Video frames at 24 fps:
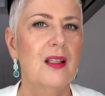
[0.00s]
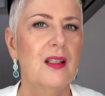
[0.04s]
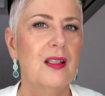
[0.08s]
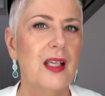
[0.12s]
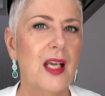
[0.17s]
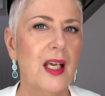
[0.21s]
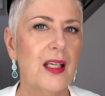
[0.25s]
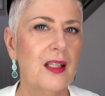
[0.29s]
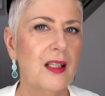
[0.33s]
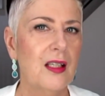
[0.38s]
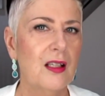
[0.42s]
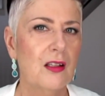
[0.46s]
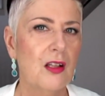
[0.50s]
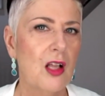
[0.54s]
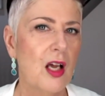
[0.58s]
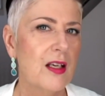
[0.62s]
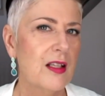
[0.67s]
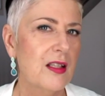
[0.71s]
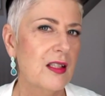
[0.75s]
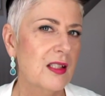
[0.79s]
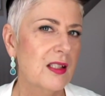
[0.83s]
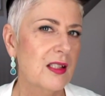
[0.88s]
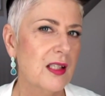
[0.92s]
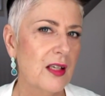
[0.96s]
getting a lot
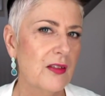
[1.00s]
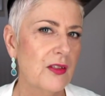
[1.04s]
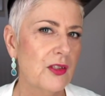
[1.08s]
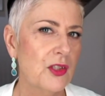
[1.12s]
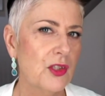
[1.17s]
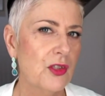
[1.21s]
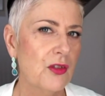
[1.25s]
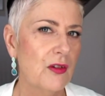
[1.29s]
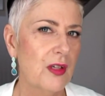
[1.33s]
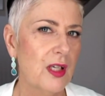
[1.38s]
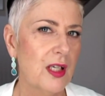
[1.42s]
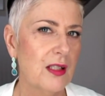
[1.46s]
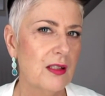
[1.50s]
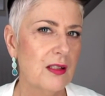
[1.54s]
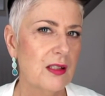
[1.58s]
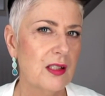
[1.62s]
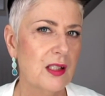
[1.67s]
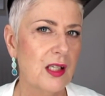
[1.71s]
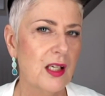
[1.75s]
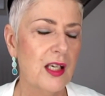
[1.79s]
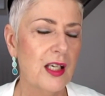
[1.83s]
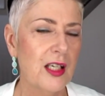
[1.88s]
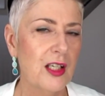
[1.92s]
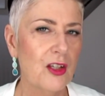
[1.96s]
of the sunscreens
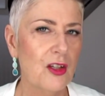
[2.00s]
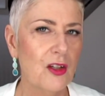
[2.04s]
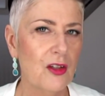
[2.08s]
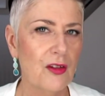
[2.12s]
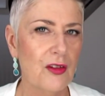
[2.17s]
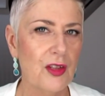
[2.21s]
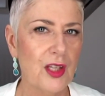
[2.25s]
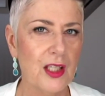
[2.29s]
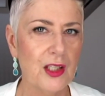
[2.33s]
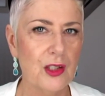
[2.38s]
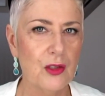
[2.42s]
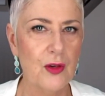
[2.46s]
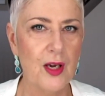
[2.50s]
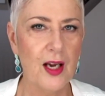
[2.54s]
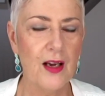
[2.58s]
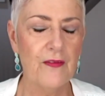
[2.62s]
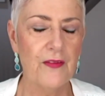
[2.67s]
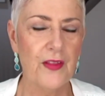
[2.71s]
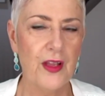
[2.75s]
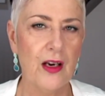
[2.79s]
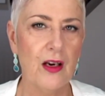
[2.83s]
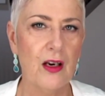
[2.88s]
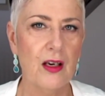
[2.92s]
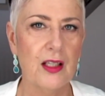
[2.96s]
here that you
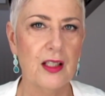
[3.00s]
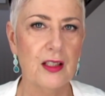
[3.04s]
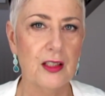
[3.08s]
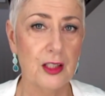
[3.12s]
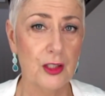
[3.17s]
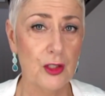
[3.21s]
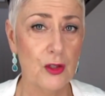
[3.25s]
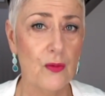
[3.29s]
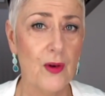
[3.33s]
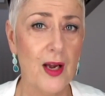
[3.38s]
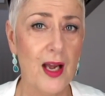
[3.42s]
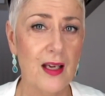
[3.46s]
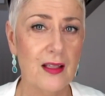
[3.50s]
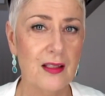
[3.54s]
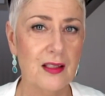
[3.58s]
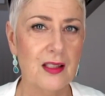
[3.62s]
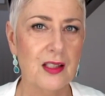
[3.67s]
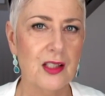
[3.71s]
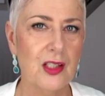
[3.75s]
have there in the US.